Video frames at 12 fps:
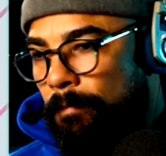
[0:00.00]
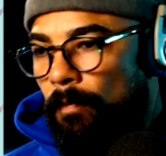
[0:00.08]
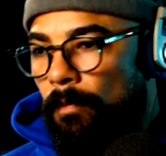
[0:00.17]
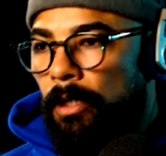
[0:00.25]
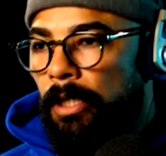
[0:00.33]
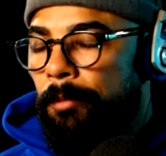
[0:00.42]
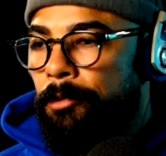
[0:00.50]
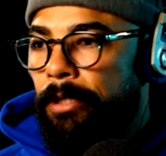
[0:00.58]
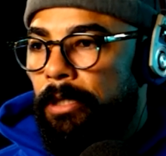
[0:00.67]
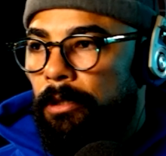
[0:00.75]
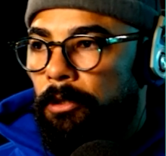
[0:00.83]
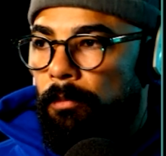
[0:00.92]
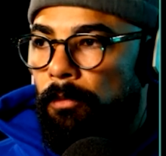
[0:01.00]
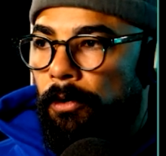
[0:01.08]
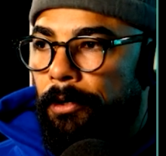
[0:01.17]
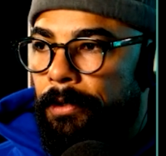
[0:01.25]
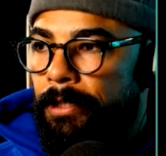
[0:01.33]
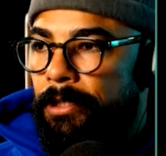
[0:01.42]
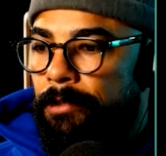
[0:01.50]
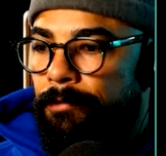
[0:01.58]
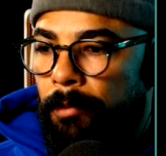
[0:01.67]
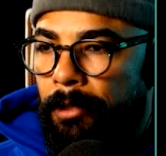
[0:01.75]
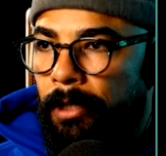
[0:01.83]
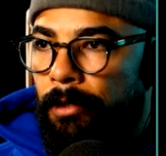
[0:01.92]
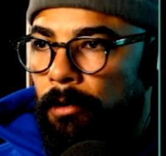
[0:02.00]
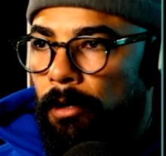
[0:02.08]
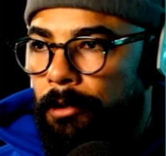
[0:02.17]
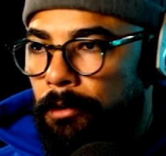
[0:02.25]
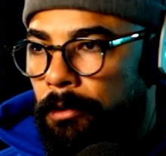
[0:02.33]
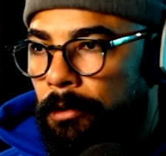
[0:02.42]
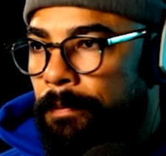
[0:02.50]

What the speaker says: Let me read a little more. This is from another article.